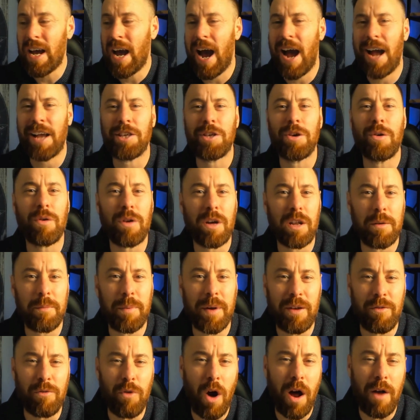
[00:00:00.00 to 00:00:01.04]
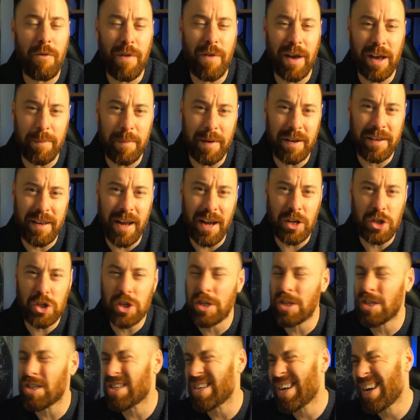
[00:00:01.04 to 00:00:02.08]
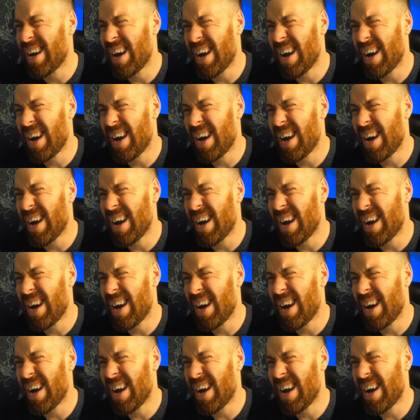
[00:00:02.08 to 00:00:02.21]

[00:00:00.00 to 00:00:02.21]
and you're going to be writing recommendations.